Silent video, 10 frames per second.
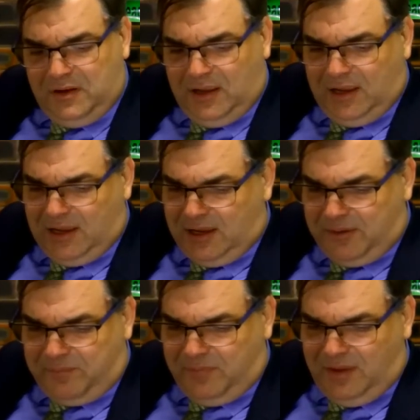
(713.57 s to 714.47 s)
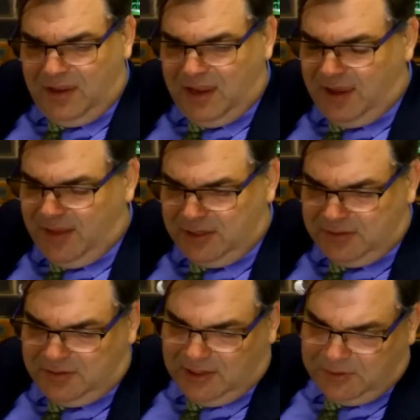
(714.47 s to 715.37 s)

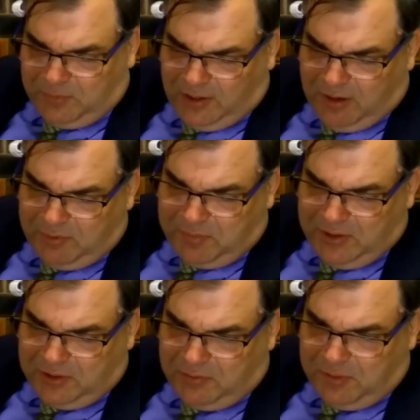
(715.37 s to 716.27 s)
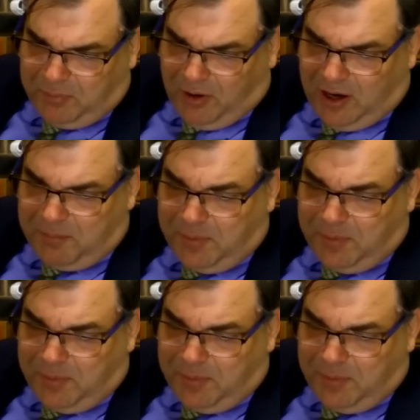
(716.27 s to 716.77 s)
That's what I would be doing, Brian.